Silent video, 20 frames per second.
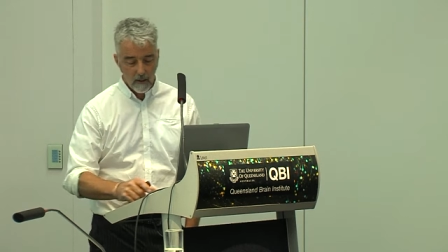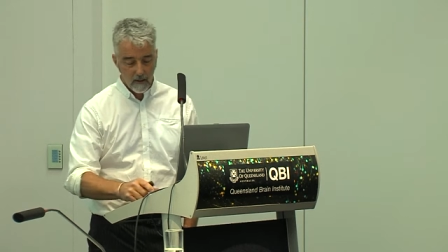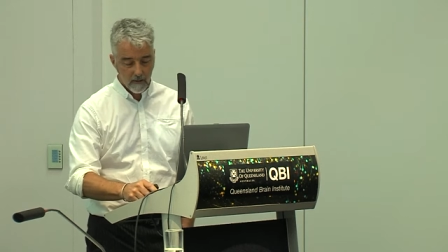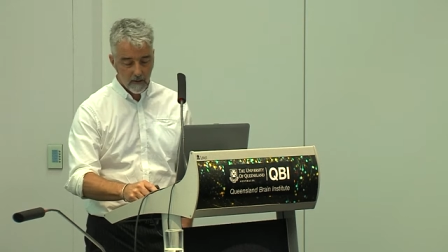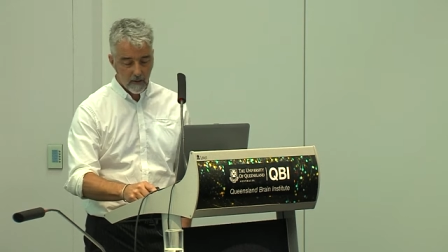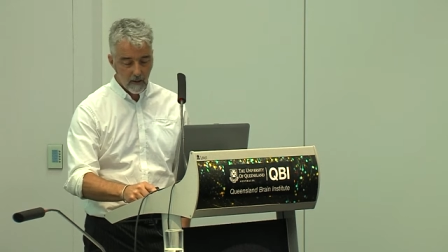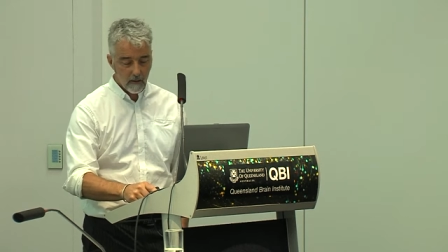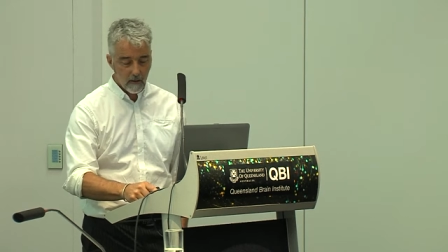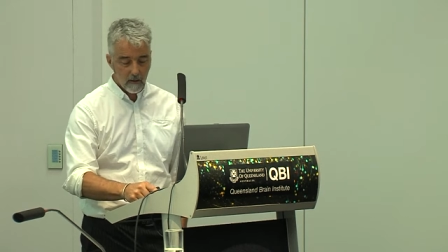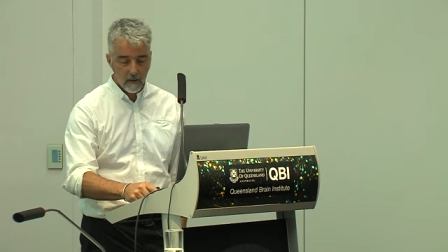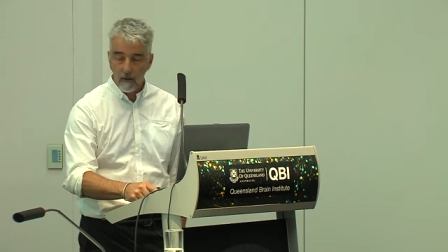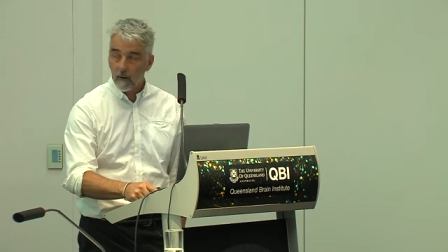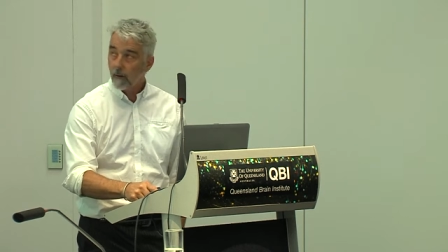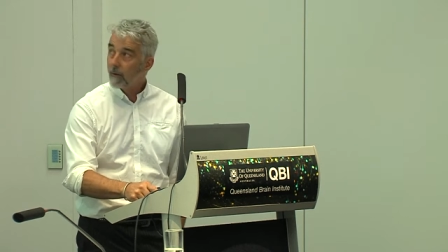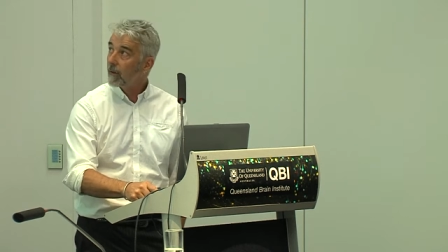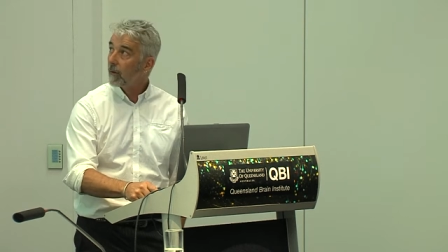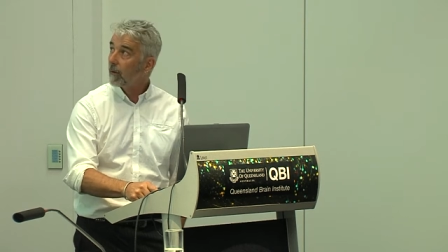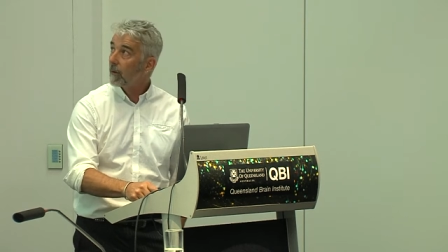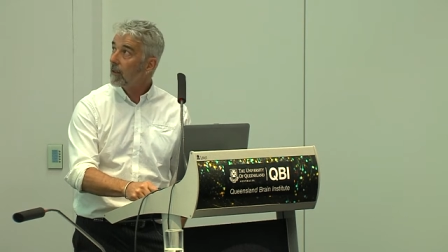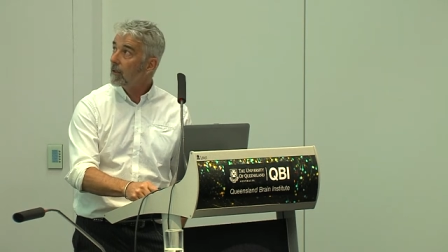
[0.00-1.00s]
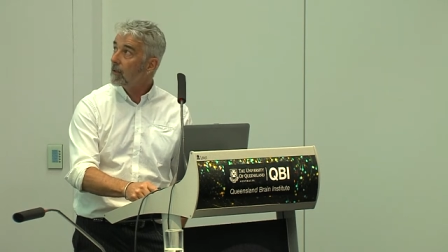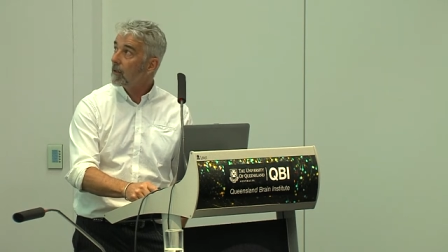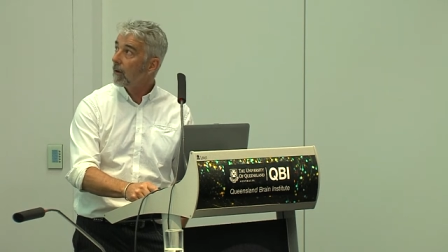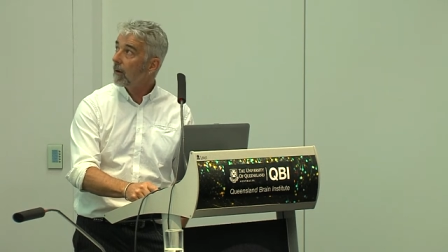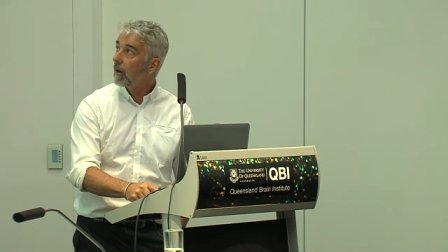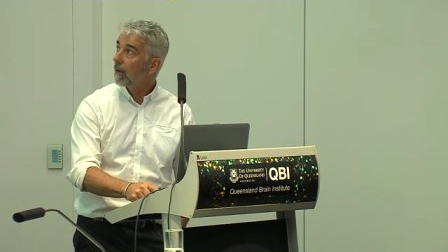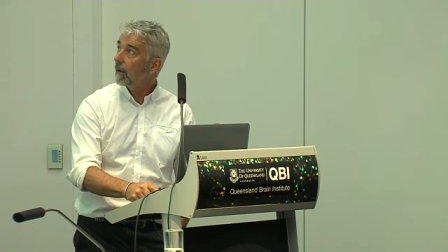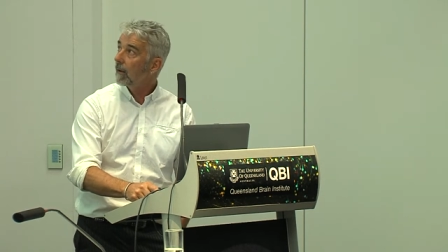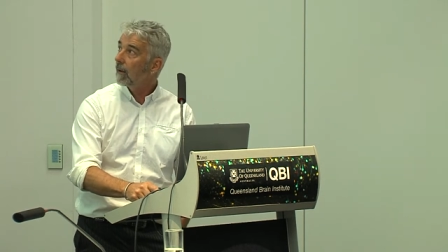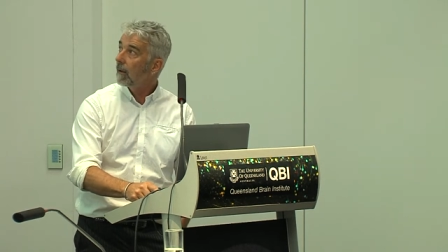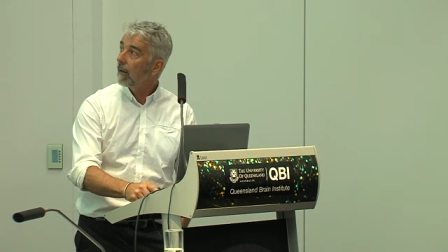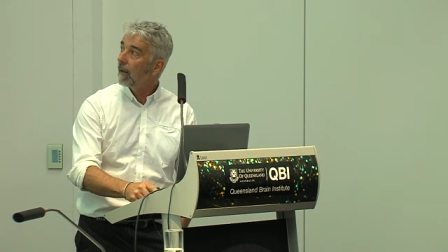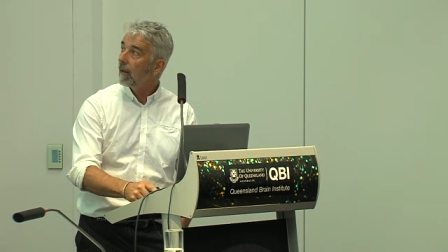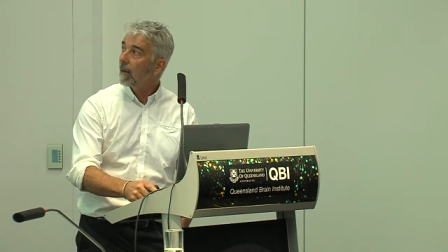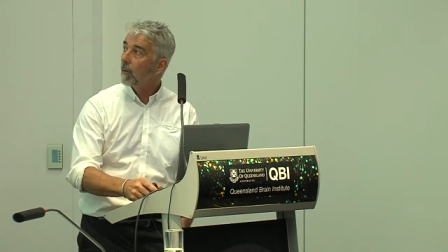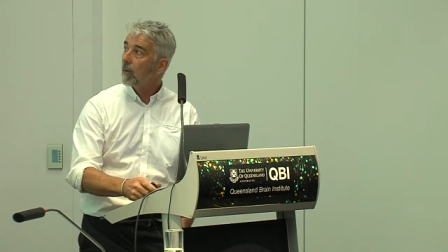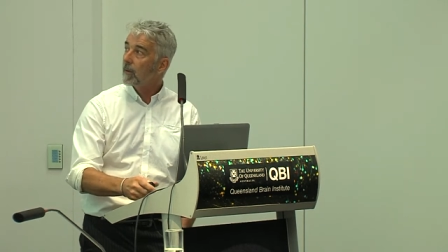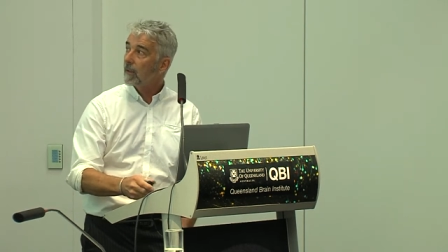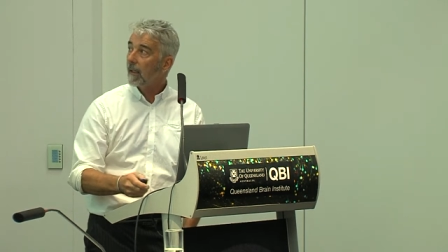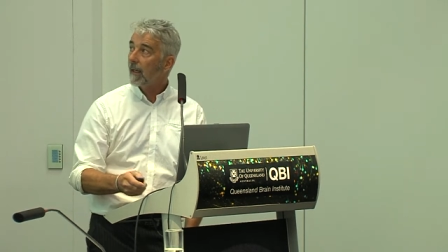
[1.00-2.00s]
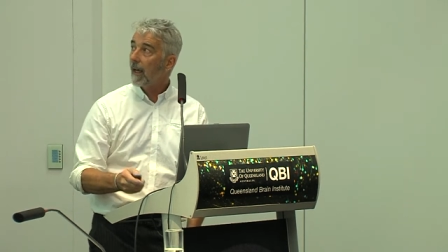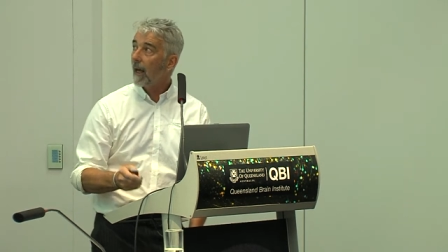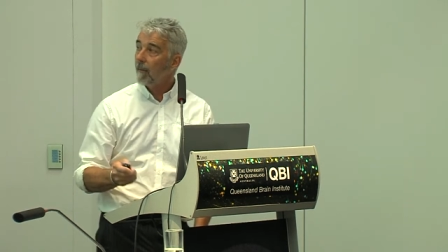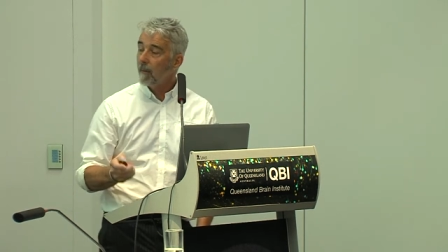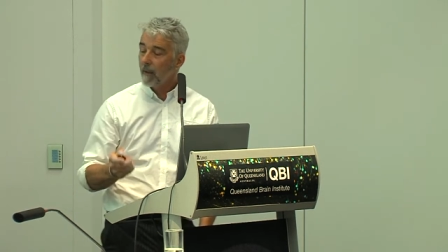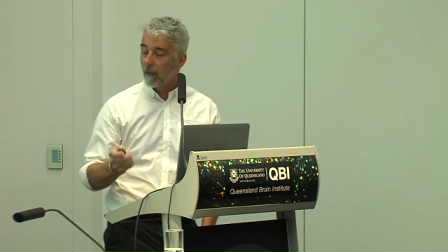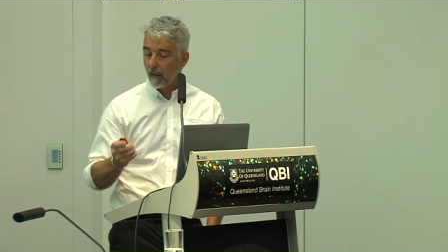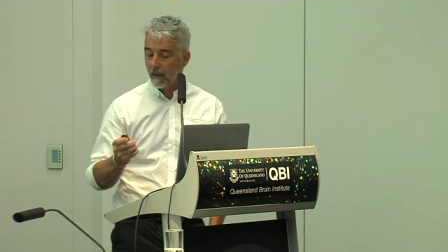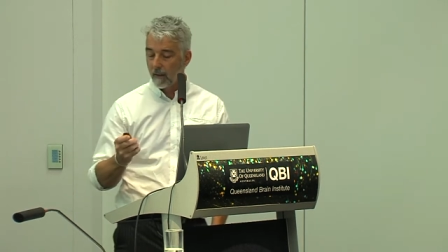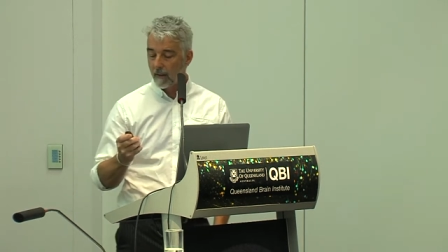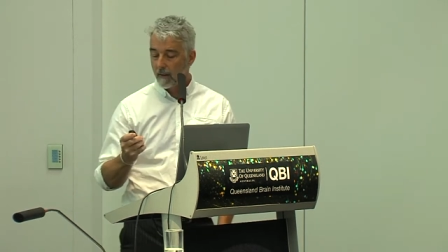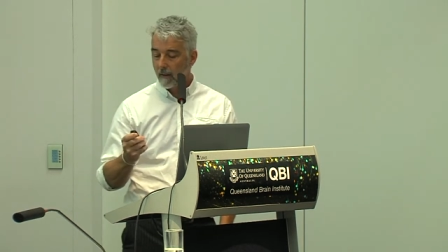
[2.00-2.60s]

To cut a long story short, there was a chemical